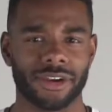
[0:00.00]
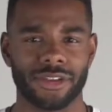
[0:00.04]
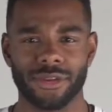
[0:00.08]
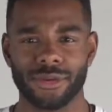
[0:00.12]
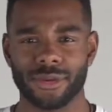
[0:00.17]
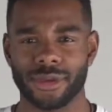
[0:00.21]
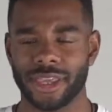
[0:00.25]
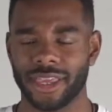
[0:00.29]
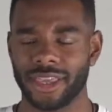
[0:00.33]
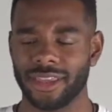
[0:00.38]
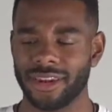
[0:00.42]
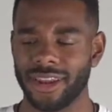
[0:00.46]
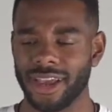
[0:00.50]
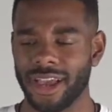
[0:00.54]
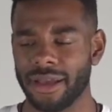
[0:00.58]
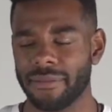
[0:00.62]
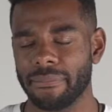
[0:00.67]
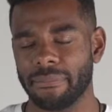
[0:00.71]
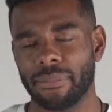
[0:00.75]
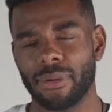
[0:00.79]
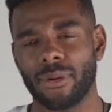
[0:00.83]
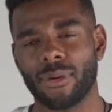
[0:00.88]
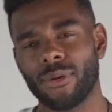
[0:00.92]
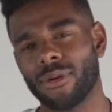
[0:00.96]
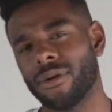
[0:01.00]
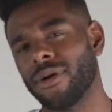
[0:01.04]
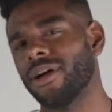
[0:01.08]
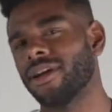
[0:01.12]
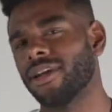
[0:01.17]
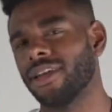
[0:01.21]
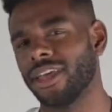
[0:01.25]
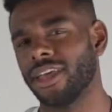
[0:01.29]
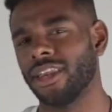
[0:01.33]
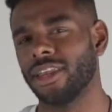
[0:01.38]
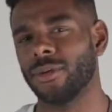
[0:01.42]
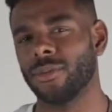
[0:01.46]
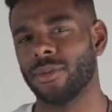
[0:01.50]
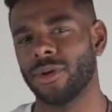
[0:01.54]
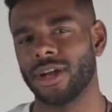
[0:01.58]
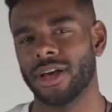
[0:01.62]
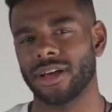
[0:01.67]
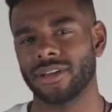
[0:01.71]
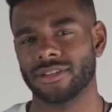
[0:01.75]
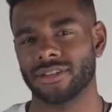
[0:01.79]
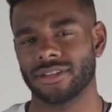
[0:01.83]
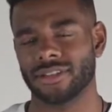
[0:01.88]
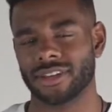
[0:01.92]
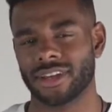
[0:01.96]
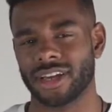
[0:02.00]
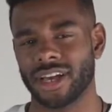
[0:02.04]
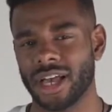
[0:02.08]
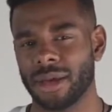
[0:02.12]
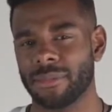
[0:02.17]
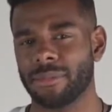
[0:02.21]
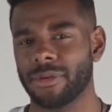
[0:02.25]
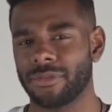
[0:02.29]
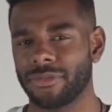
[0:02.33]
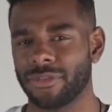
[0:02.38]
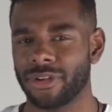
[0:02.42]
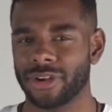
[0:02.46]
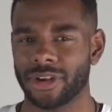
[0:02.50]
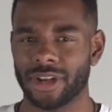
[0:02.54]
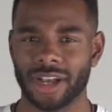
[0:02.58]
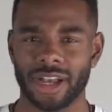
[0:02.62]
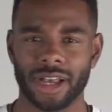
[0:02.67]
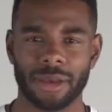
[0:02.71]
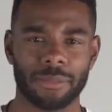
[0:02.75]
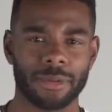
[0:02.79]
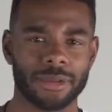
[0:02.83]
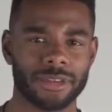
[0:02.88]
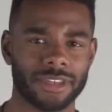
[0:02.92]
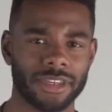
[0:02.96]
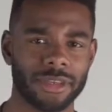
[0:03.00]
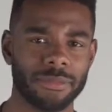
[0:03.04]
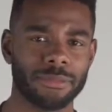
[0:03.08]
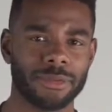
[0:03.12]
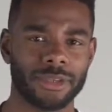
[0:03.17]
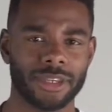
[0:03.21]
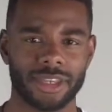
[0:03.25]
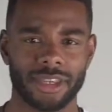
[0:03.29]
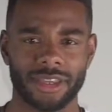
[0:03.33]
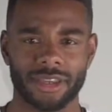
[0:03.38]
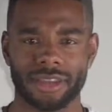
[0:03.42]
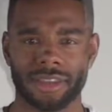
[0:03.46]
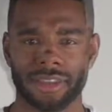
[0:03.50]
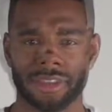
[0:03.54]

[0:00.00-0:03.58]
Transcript: You cannot pour into anyone else's cup if your cup is empty.